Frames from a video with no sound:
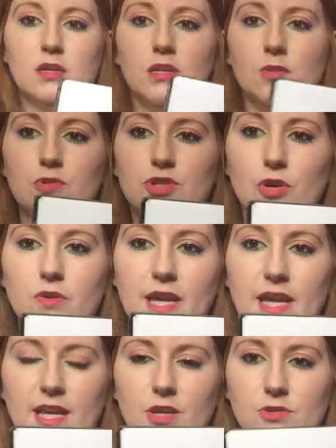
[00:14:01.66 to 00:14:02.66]
little
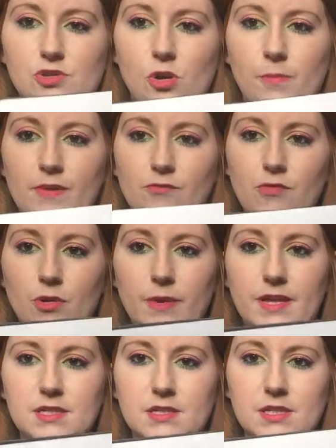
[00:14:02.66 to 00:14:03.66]
doggy who's got a bit
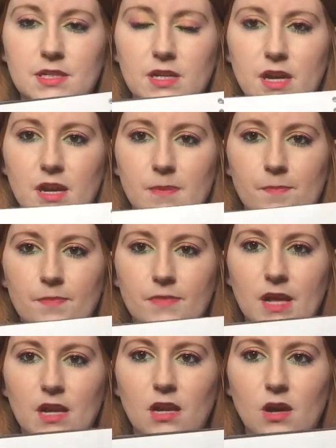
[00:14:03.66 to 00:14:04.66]
ruined,
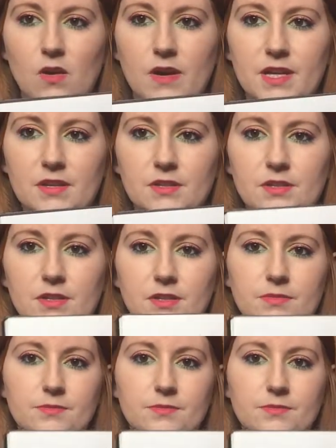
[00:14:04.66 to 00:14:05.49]
a lion,